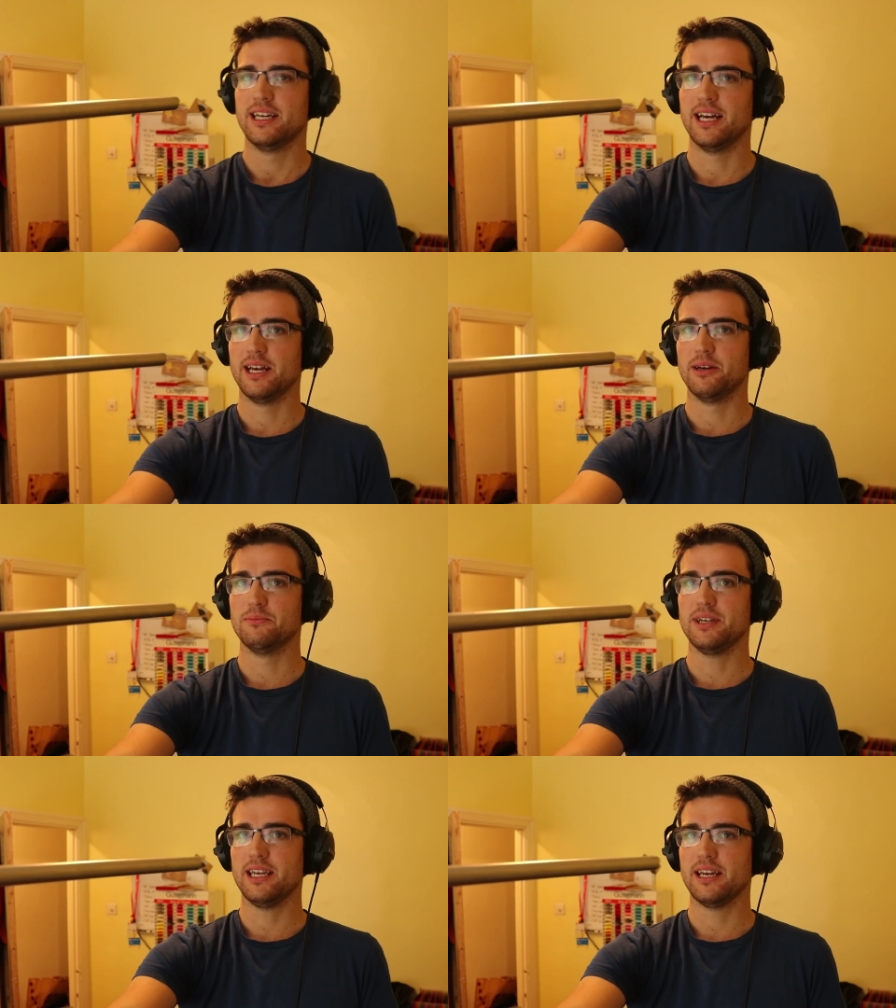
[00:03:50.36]

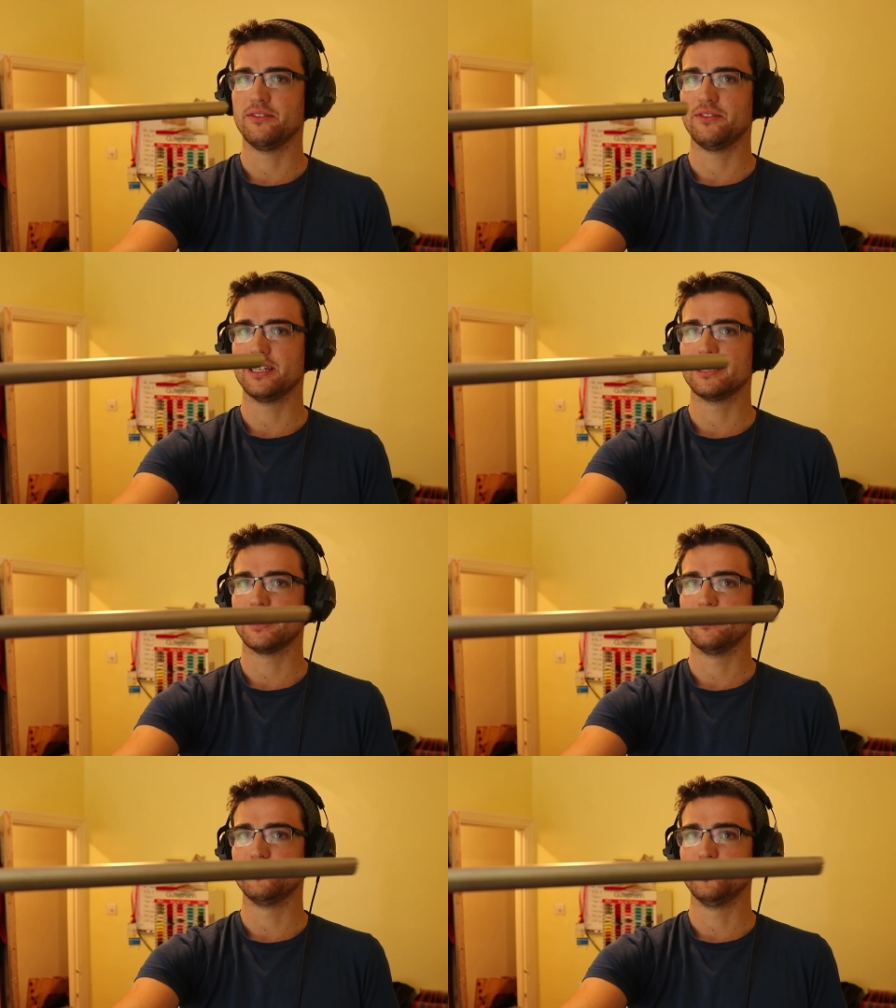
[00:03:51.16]
But yeah, if I
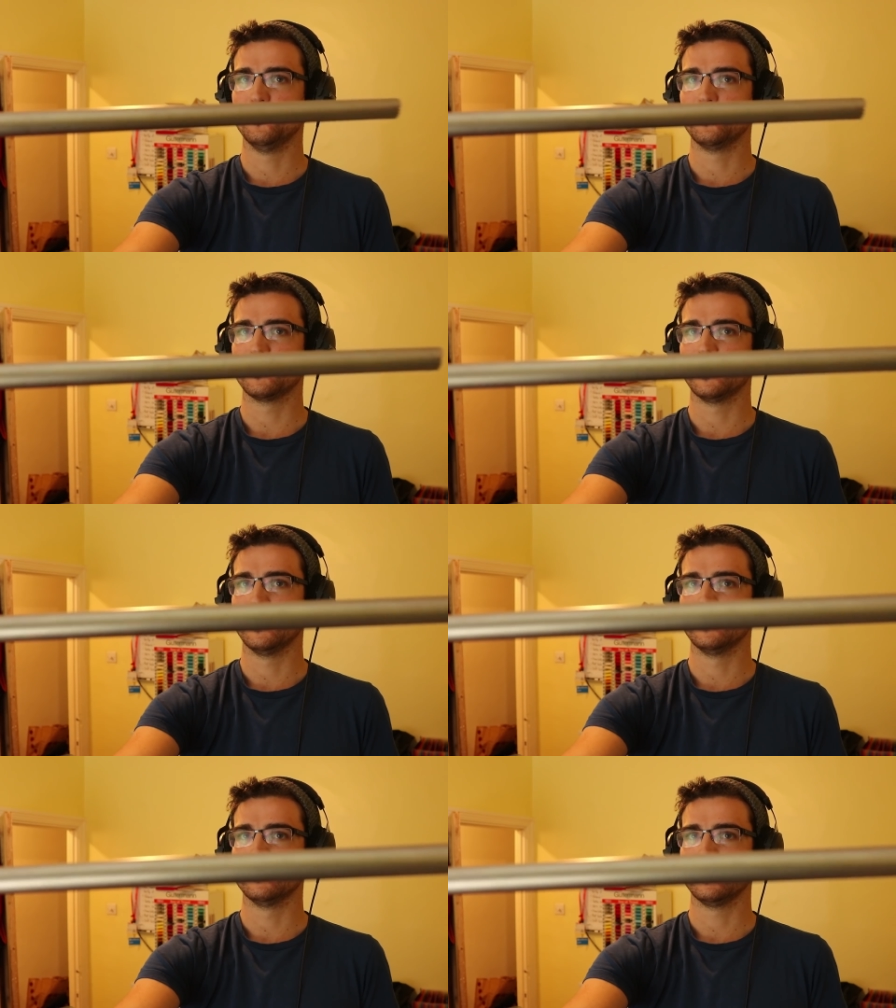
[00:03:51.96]
kind of talk,
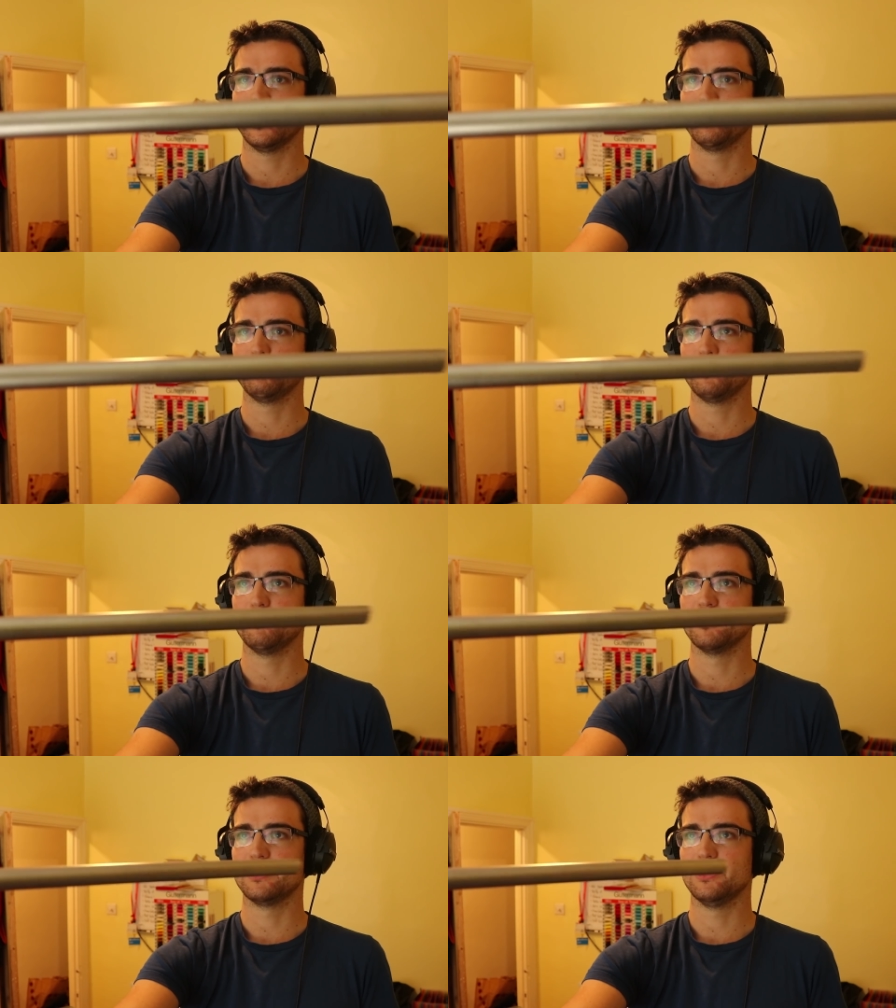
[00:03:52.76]
then yeah, we
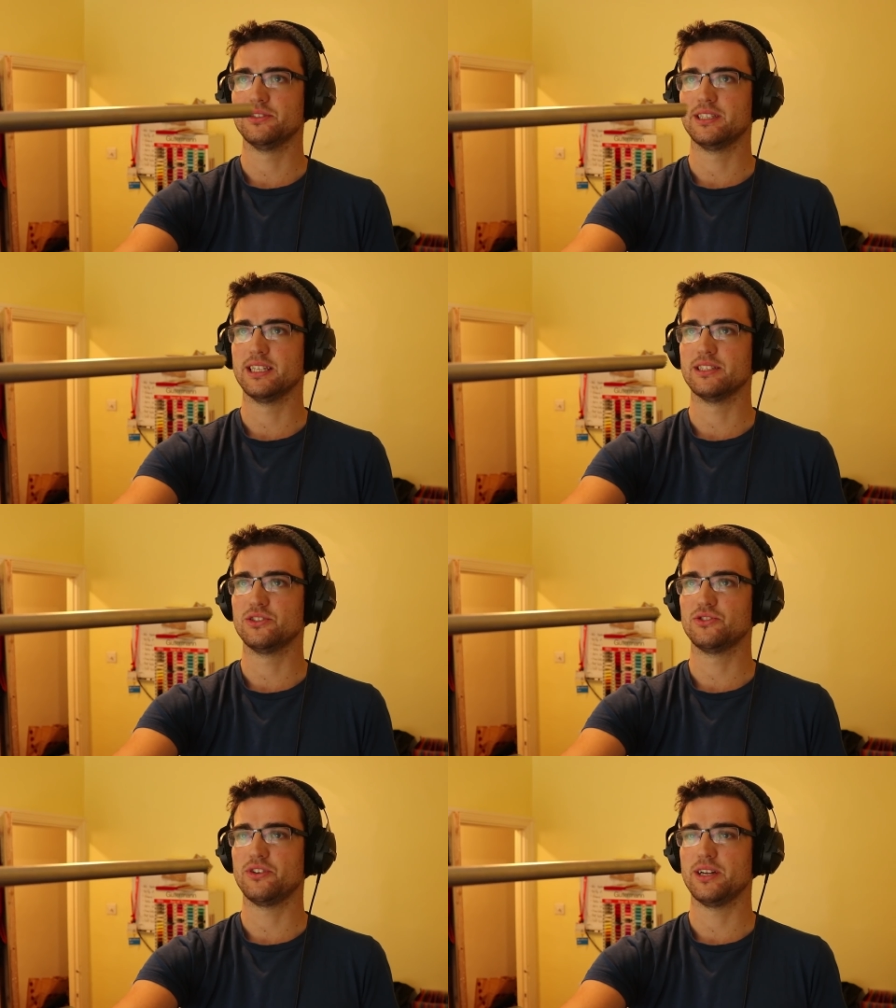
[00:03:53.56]
pretty much lose things
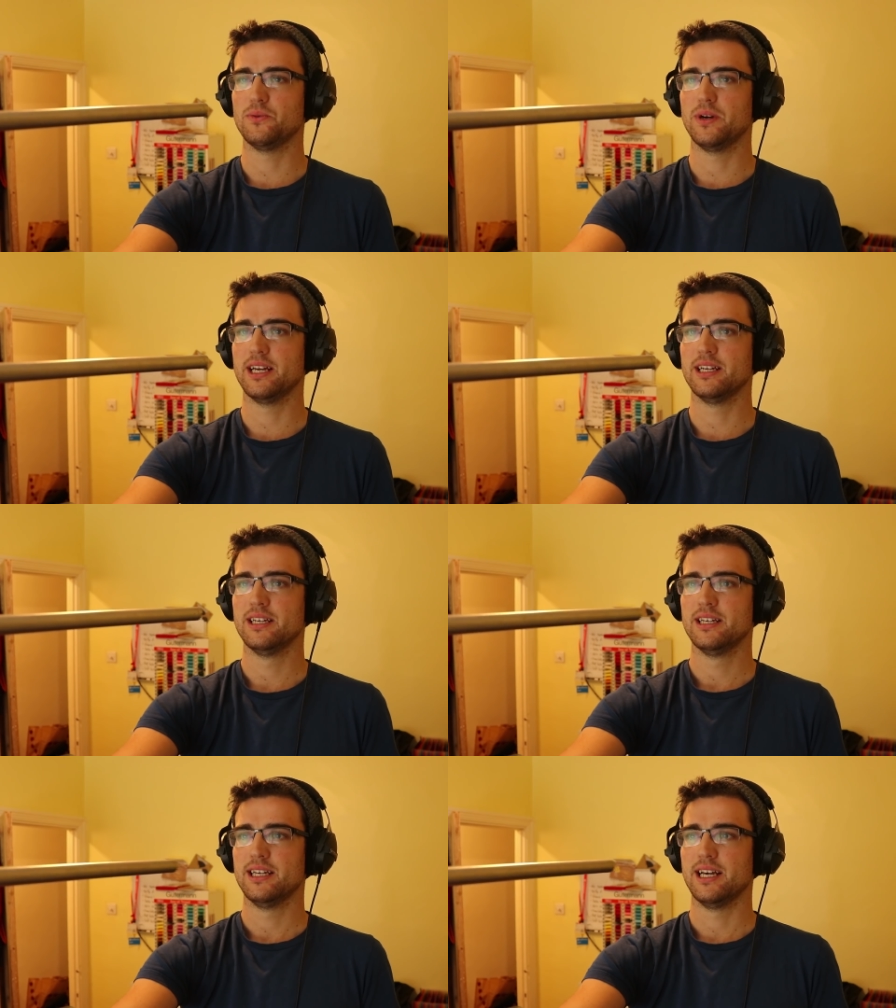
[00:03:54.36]
straight away.
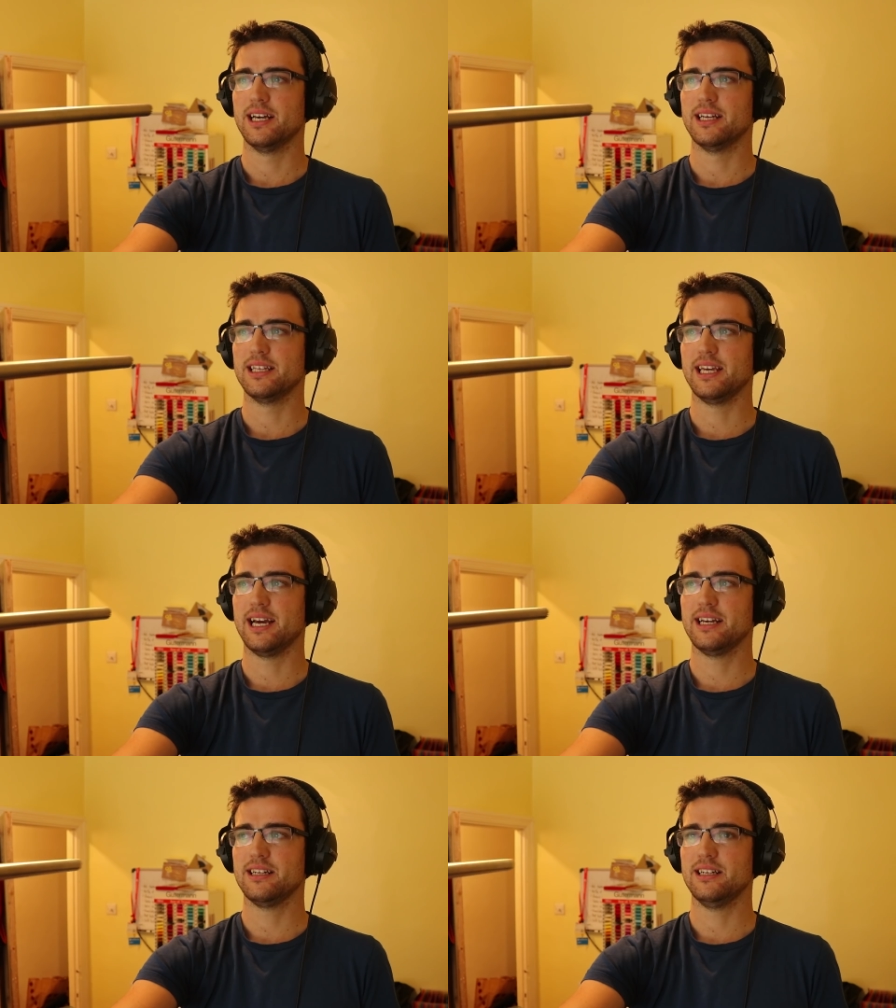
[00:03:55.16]
The
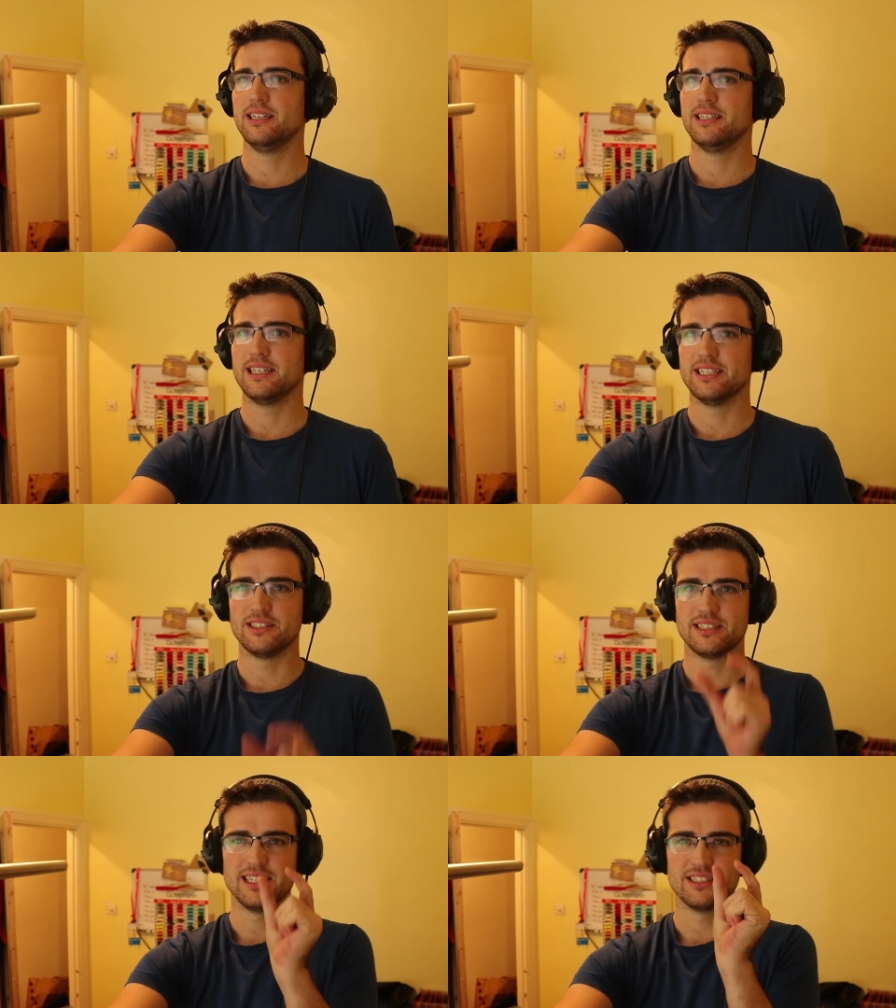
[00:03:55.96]
angle
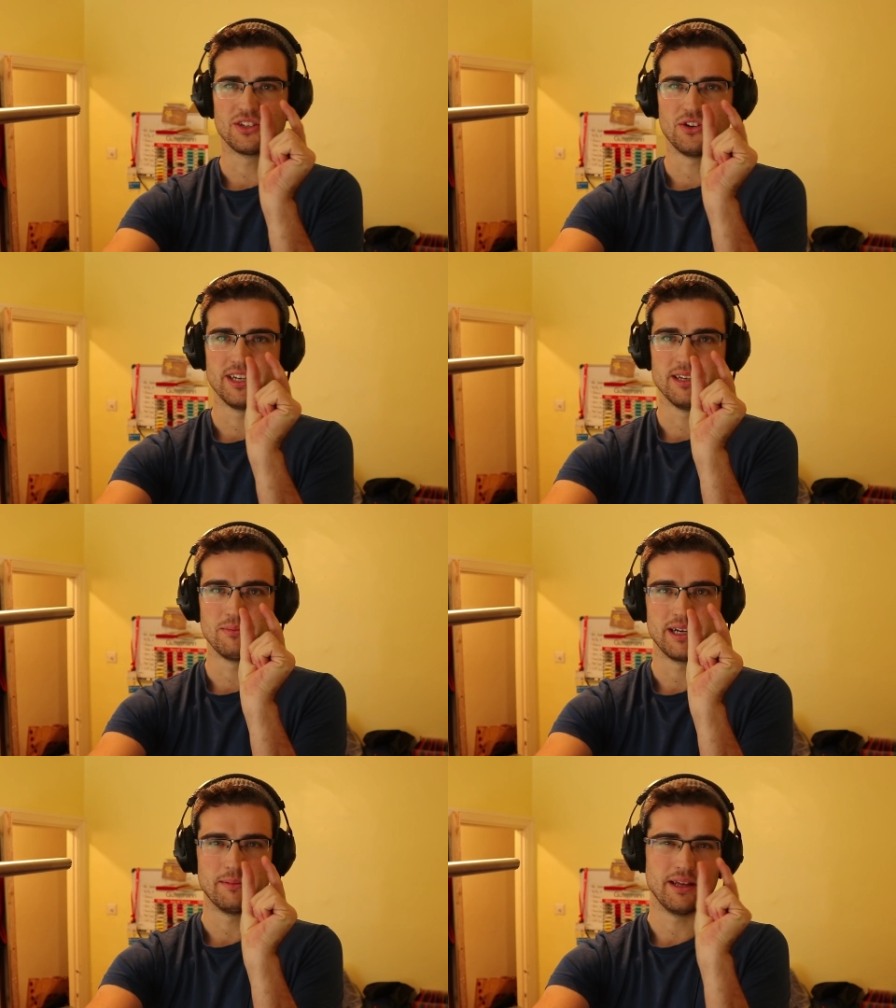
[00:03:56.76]
has gone in
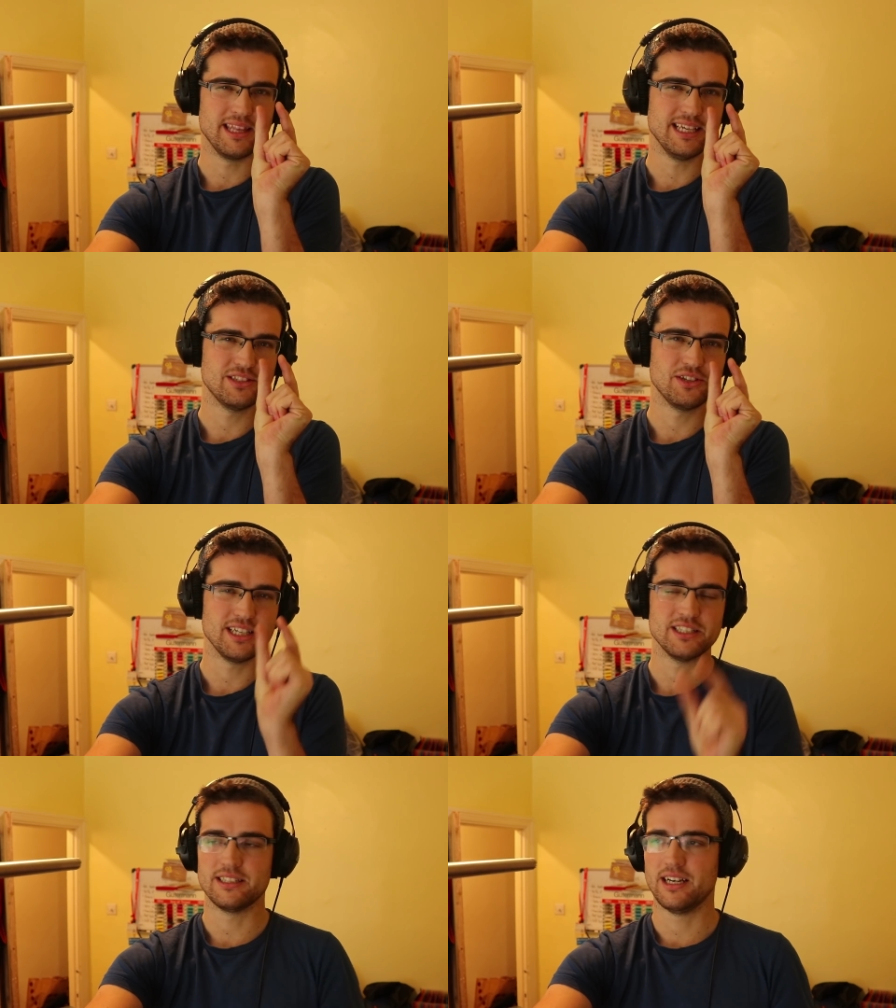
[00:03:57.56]
by about this on
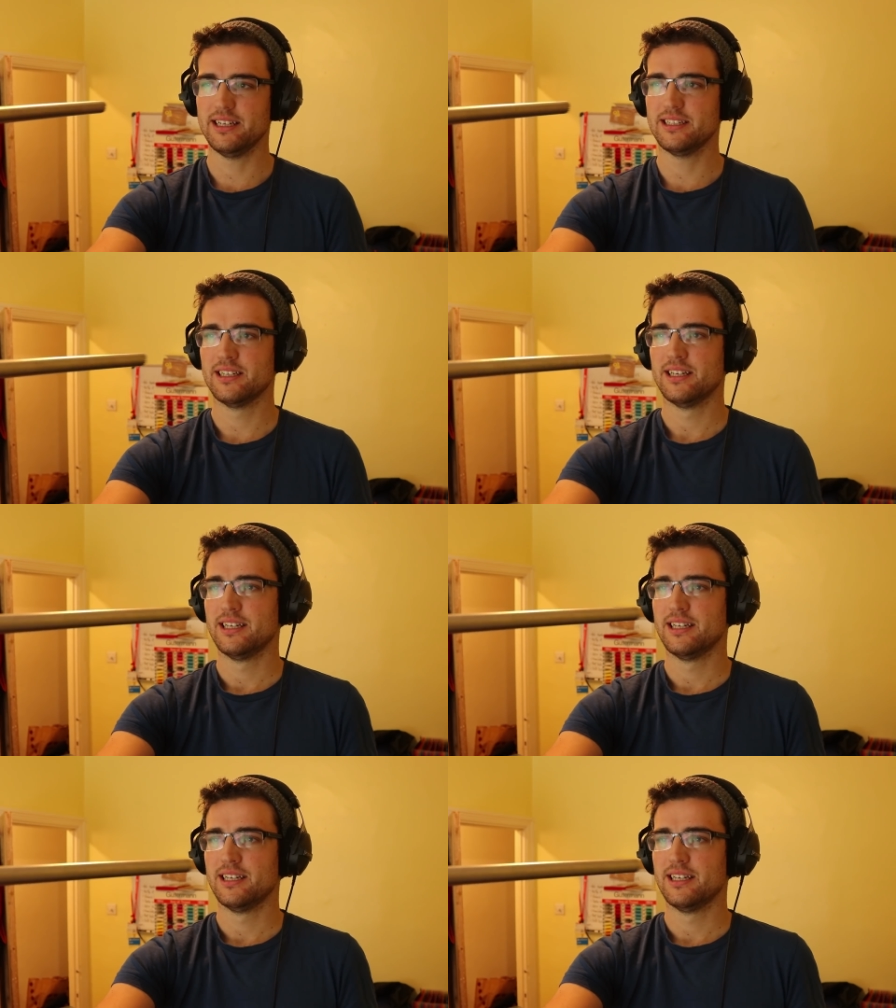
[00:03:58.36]
each side.